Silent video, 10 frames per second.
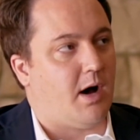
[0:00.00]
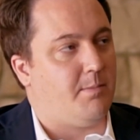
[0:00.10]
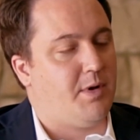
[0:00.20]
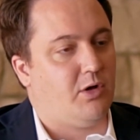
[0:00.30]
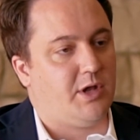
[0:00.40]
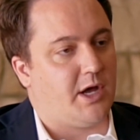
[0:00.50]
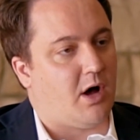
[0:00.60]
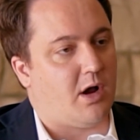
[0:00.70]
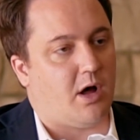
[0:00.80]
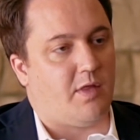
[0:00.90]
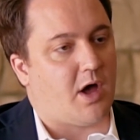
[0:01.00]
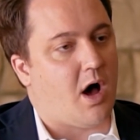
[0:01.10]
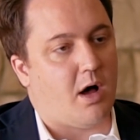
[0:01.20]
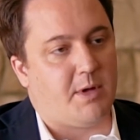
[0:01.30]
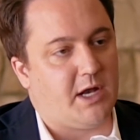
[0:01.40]
building on the
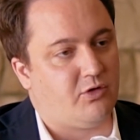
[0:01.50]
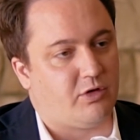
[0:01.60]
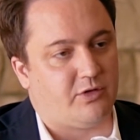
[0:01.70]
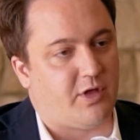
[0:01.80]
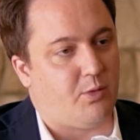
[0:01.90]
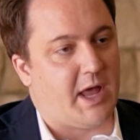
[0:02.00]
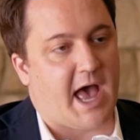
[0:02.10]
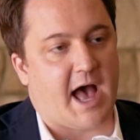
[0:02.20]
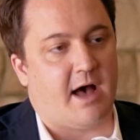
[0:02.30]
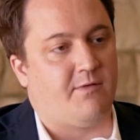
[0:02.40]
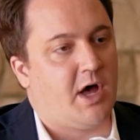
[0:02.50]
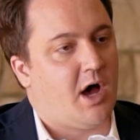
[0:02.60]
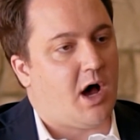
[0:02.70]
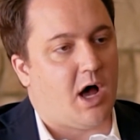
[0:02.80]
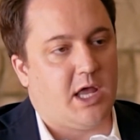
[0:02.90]
common interests that we have
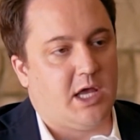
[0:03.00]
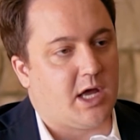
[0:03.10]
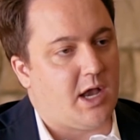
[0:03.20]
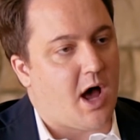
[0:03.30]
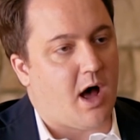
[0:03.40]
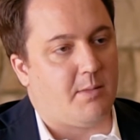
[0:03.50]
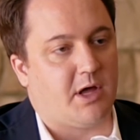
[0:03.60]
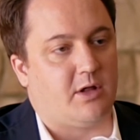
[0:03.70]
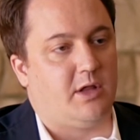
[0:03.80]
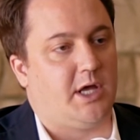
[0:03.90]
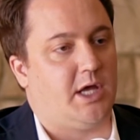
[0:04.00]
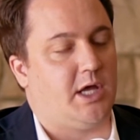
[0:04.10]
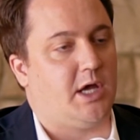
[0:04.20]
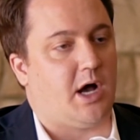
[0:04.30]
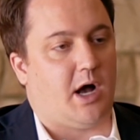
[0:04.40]

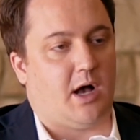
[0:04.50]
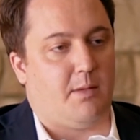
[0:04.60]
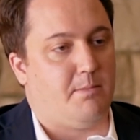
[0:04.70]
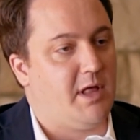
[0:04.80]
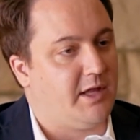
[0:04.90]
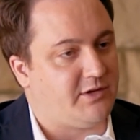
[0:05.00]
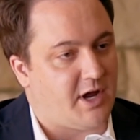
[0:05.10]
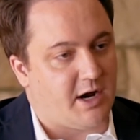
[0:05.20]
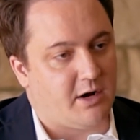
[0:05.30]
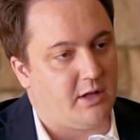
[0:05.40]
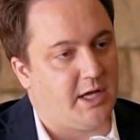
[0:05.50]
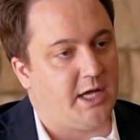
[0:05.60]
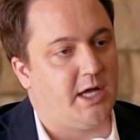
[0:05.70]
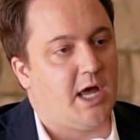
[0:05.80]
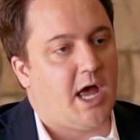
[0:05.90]
economically,
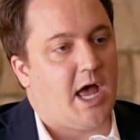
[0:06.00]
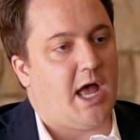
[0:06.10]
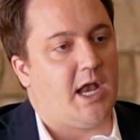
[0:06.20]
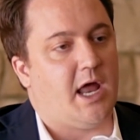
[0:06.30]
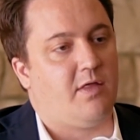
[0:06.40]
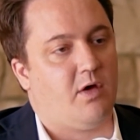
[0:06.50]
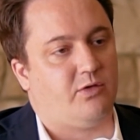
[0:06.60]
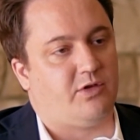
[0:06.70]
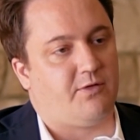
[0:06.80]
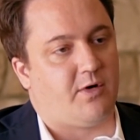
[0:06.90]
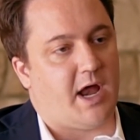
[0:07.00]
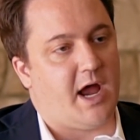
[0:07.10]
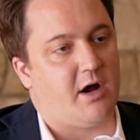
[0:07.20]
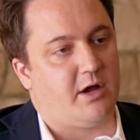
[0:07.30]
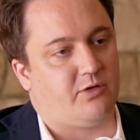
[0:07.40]
militarily, and in those different
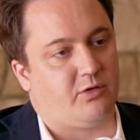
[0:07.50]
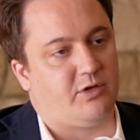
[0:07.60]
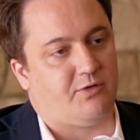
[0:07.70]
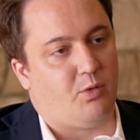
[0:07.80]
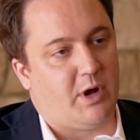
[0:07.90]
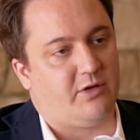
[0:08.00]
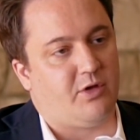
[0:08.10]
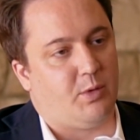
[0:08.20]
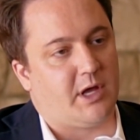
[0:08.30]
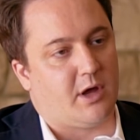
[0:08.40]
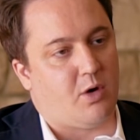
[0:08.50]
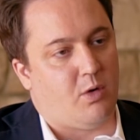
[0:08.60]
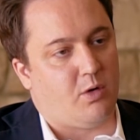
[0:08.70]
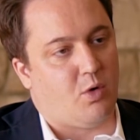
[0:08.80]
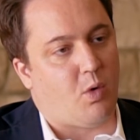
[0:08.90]
areas, those different ways that we can
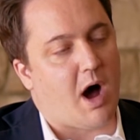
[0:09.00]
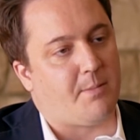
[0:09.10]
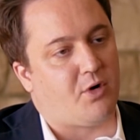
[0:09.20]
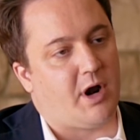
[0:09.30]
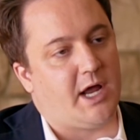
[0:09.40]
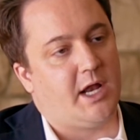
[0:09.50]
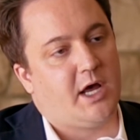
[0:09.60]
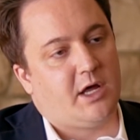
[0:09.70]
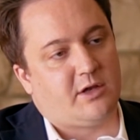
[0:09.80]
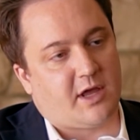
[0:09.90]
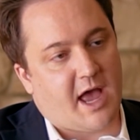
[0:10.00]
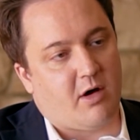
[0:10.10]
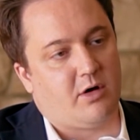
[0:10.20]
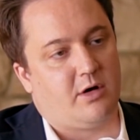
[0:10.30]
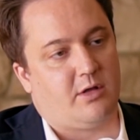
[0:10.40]
cooperate to
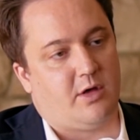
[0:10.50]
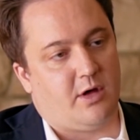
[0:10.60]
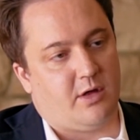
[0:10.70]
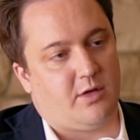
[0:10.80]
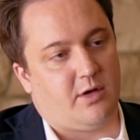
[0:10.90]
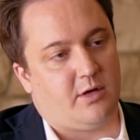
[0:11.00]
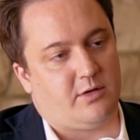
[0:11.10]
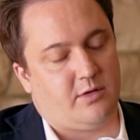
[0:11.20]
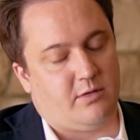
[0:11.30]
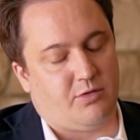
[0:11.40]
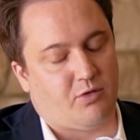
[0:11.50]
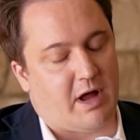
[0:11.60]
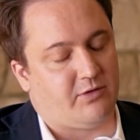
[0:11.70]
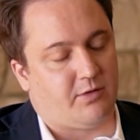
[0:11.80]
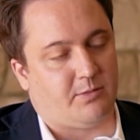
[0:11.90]
counter the
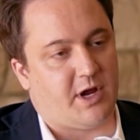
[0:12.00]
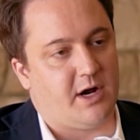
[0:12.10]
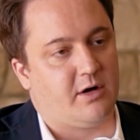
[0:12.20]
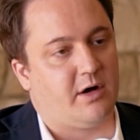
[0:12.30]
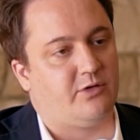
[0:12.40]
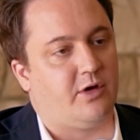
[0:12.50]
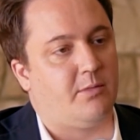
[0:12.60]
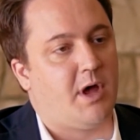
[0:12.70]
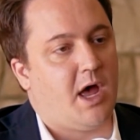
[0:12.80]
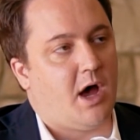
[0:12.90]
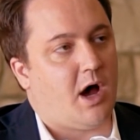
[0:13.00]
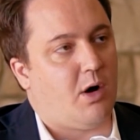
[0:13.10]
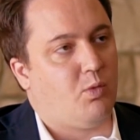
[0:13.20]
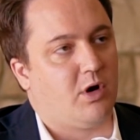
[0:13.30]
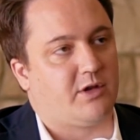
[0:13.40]
threats from terrorism, work